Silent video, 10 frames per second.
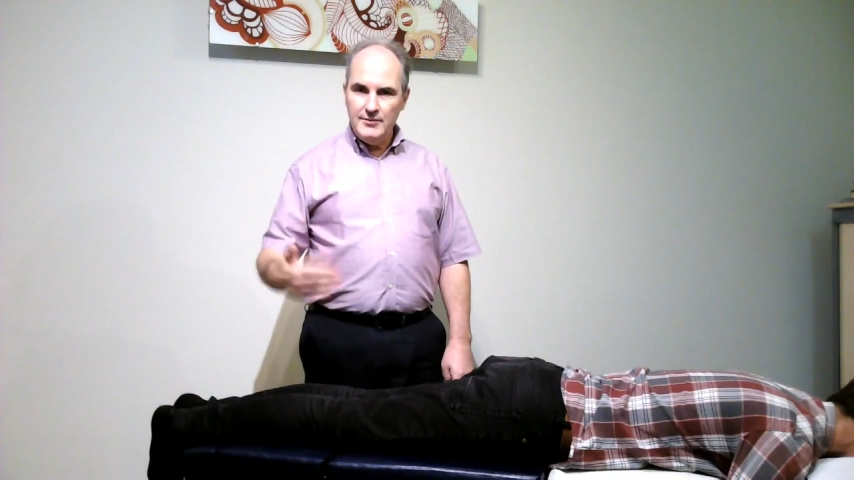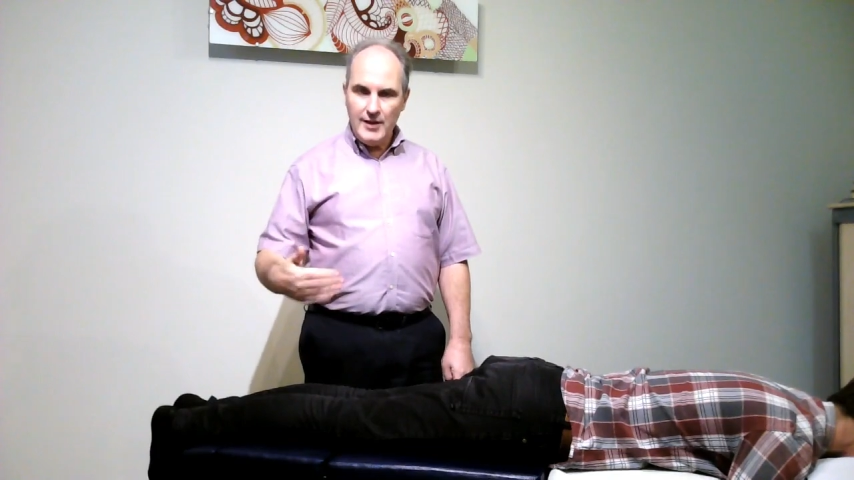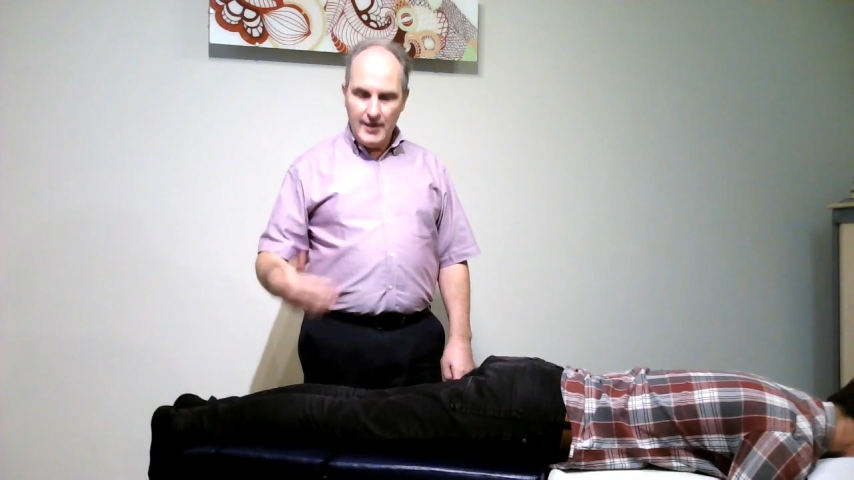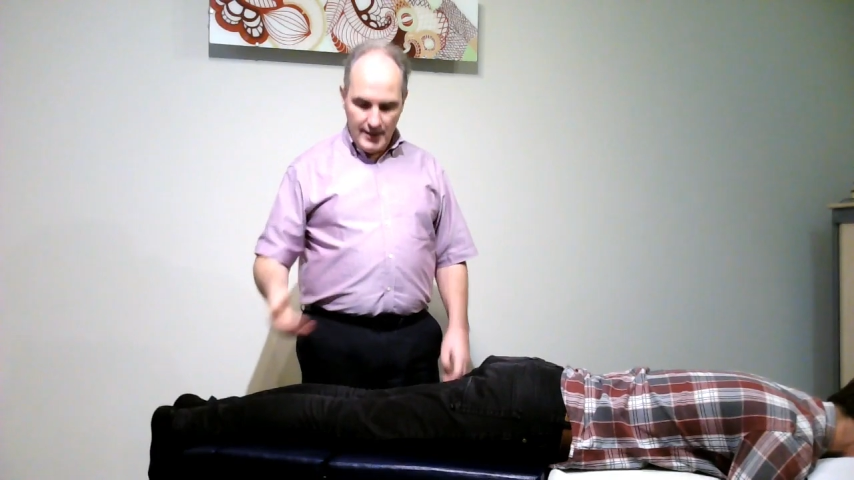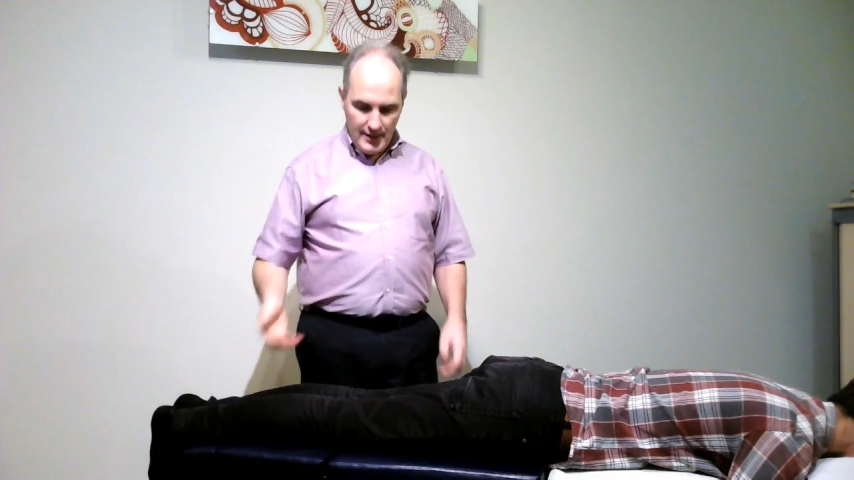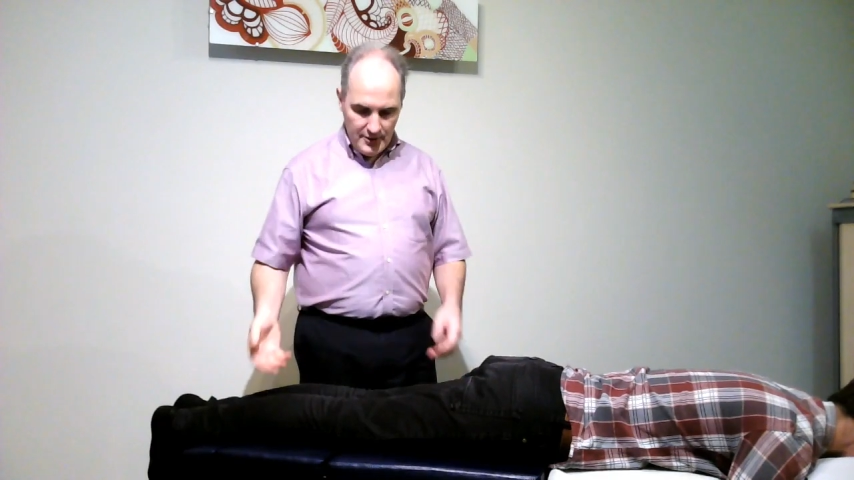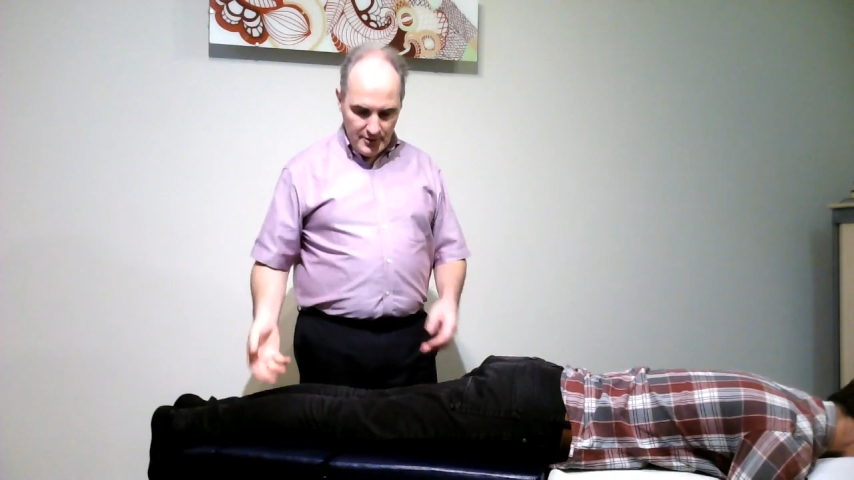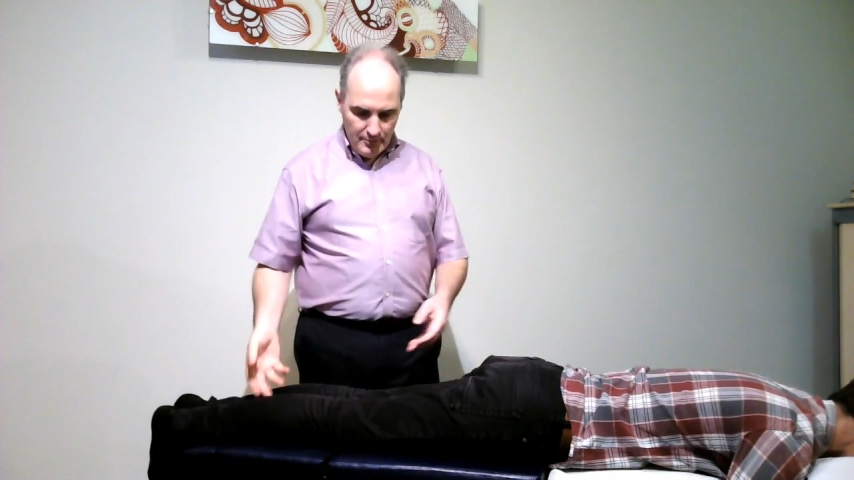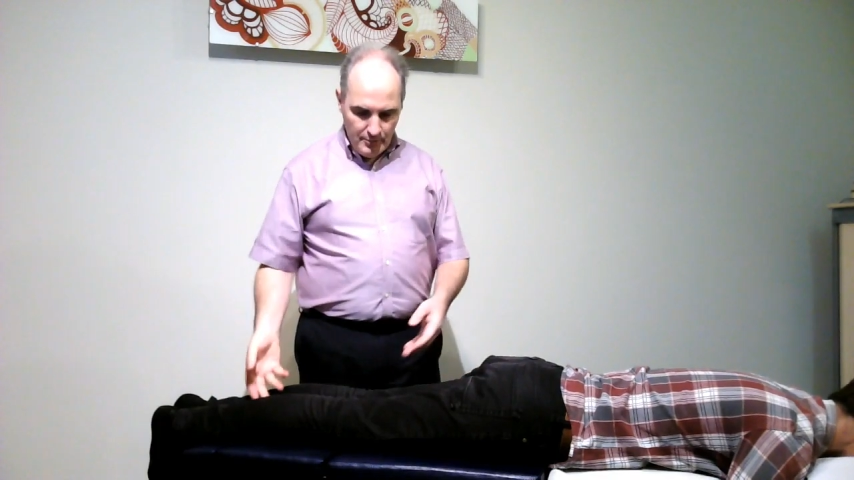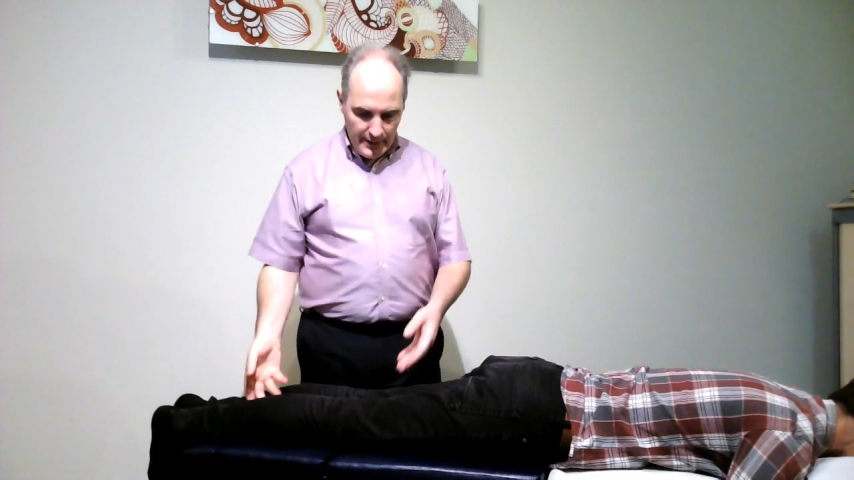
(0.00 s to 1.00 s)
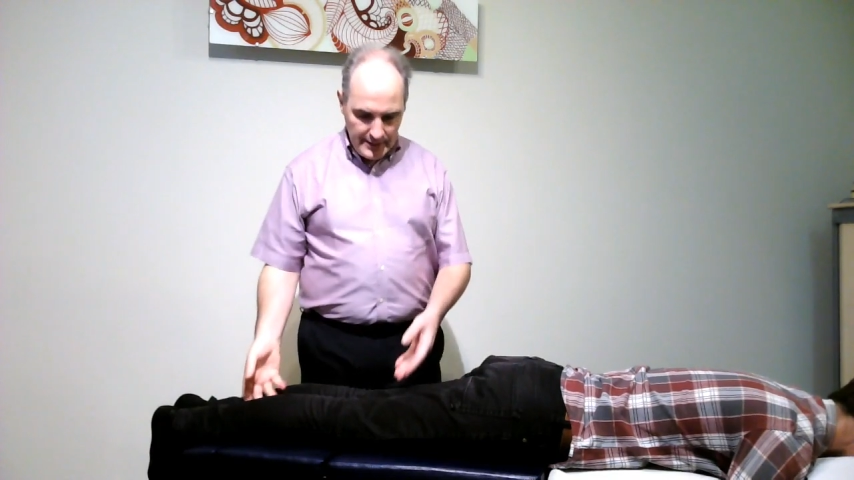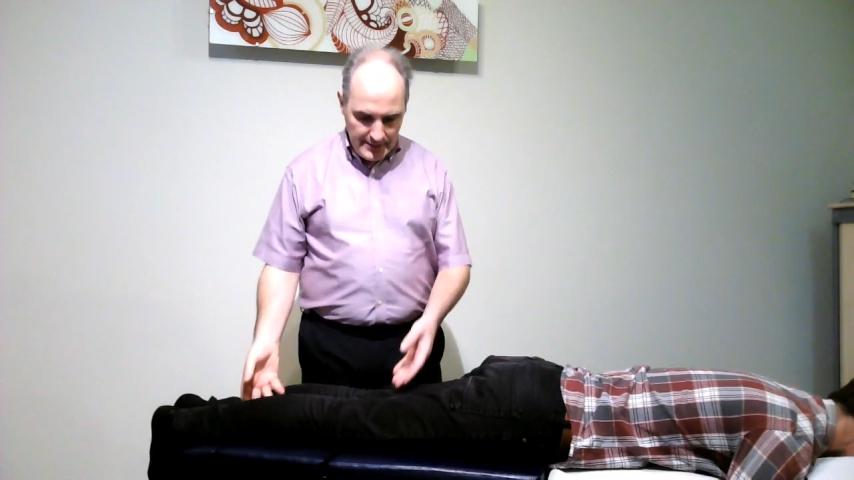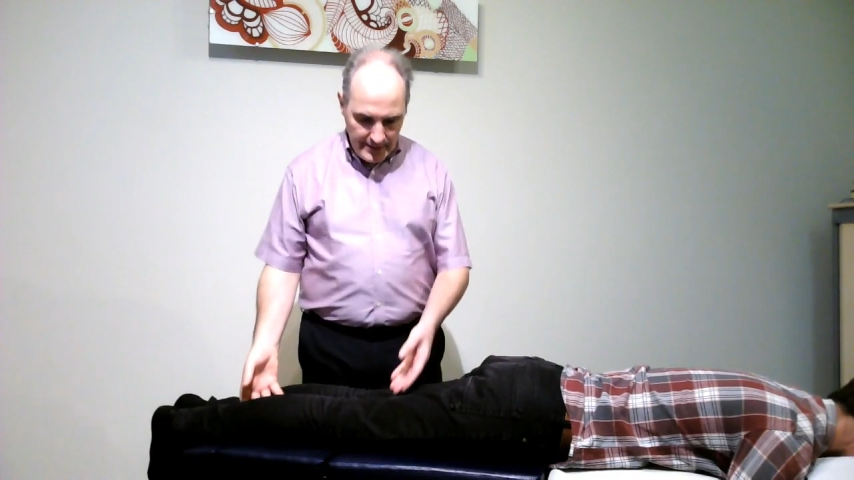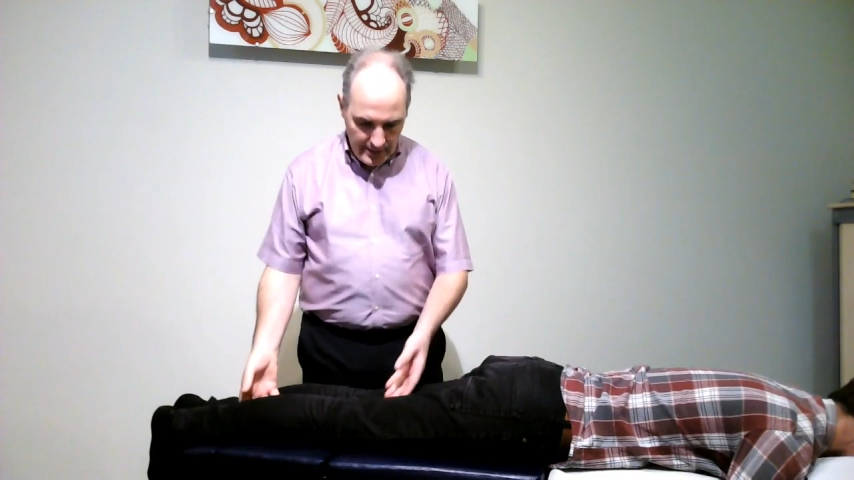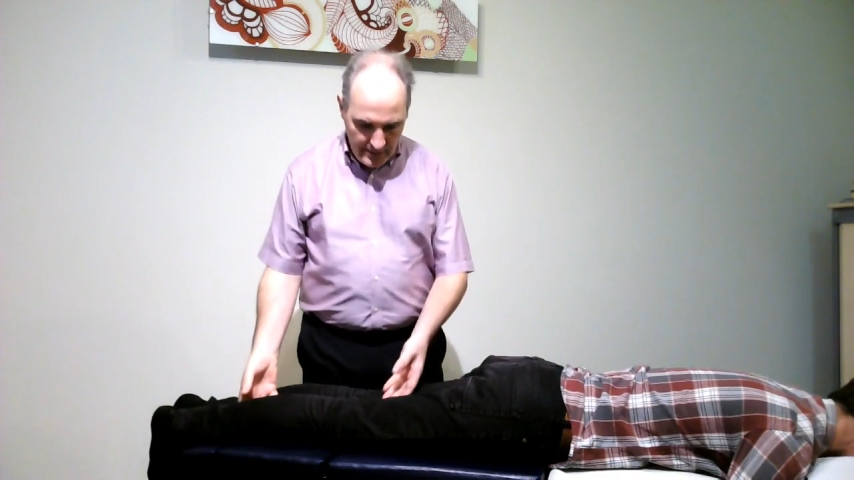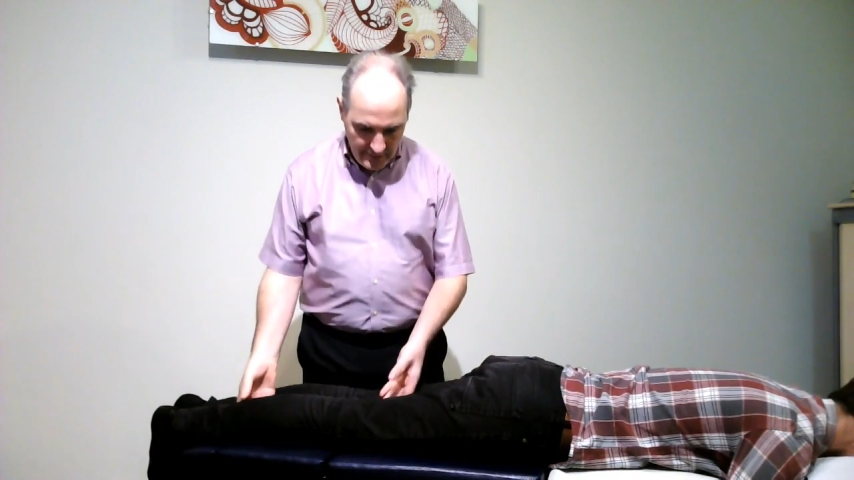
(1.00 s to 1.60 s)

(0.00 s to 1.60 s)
harder by taking the